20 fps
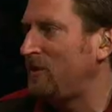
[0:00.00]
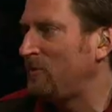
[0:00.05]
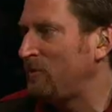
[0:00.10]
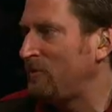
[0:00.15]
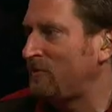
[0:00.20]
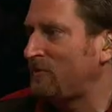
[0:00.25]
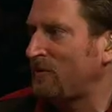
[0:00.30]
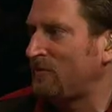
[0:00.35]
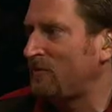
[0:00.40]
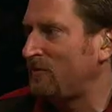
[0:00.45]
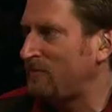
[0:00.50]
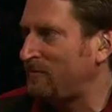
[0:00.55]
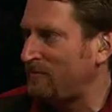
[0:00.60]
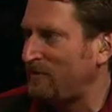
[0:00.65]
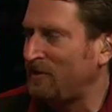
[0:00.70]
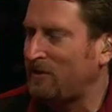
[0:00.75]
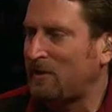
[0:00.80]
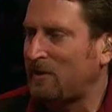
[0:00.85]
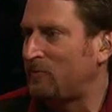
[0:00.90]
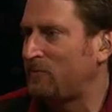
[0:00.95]
and demons, because
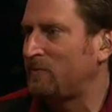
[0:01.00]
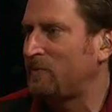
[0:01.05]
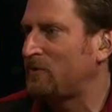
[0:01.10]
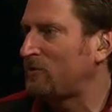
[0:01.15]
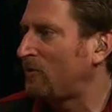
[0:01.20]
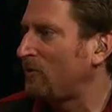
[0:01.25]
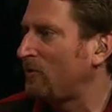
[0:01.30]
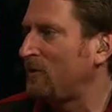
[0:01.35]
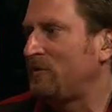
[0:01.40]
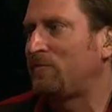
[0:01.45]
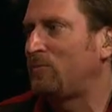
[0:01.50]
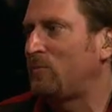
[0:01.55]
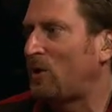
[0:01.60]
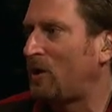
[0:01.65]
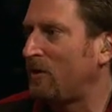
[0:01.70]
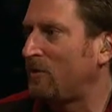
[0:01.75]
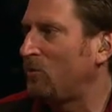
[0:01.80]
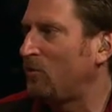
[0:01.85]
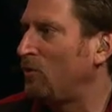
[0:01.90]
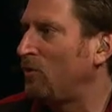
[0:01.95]
it comes from a totally different
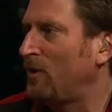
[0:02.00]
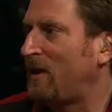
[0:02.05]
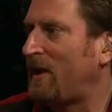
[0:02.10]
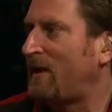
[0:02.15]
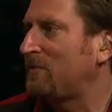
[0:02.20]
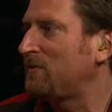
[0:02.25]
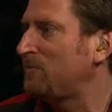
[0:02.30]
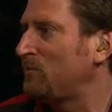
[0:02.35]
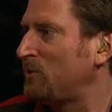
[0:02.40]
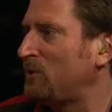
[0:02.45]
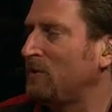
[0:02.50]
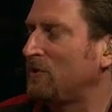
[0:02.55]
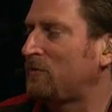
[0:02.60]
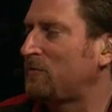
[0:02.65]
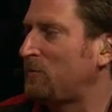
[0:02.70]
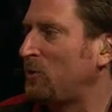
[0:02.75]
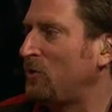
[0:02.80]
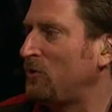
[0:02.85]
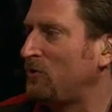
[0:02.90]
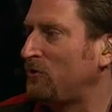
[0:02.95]
part of the world, hasn't been
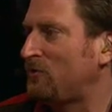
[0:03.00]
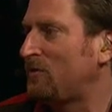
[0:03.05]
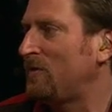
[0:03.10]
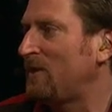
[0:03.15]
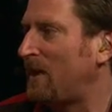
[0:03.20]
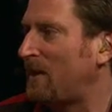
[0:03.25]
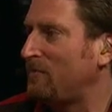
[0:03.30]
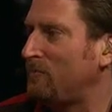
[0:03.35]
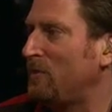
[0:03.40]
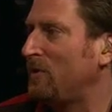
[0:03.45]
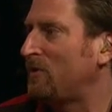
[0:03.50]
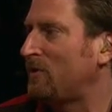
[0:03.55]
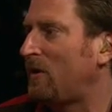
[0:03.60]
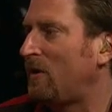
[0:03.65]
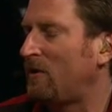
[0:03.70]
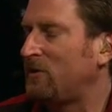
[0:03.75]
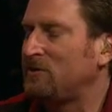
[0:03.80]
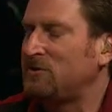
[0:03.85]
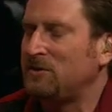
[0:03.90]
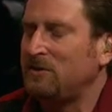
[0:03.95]
exposed to that
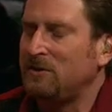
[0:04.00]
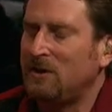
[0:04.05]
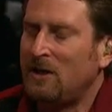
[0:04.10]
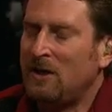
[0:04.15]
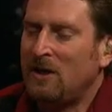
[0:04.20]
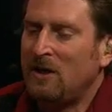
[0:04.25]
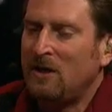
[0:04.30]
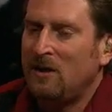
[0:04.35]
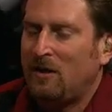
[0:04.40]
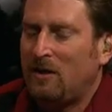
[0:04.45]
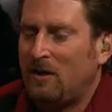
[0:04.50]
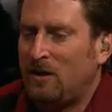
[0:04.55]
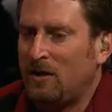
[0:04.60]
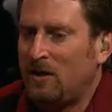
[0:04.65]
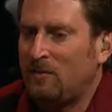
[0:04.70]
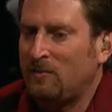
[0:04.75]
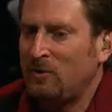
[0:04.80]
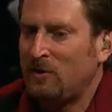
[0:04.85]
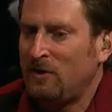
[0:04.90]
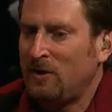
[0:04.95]
mythology.
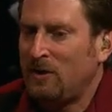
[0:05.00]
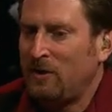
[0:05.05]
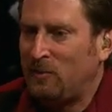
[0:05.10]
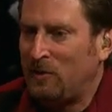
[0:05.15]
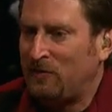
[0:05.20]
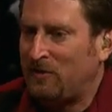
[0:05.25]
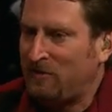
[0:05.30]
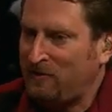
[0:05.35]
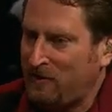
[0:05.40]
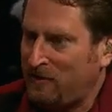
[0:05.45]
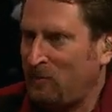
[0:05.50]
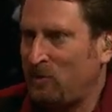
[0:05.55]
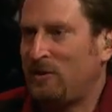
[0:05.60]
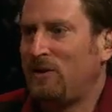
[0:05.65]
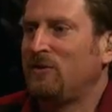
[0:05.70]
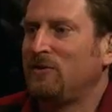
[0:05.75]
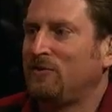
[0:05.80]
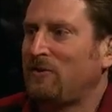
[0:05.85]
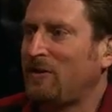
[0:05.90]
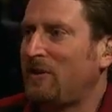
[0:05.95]
But the demon
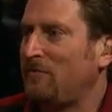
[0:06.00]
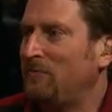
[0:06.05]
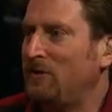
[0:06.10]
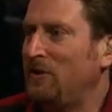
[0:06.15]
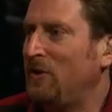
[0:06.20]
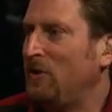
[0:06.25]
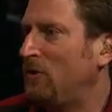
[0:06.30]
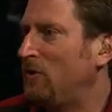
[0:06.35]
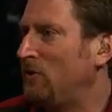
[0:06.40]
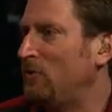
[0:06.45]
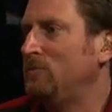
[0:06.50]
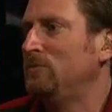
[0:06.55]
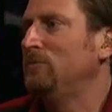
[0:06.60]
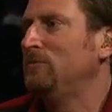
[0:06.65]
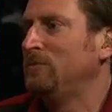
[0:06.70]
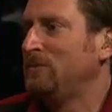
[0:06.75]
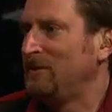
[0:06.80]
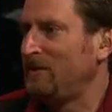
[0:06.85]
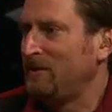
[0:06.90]
hunters have no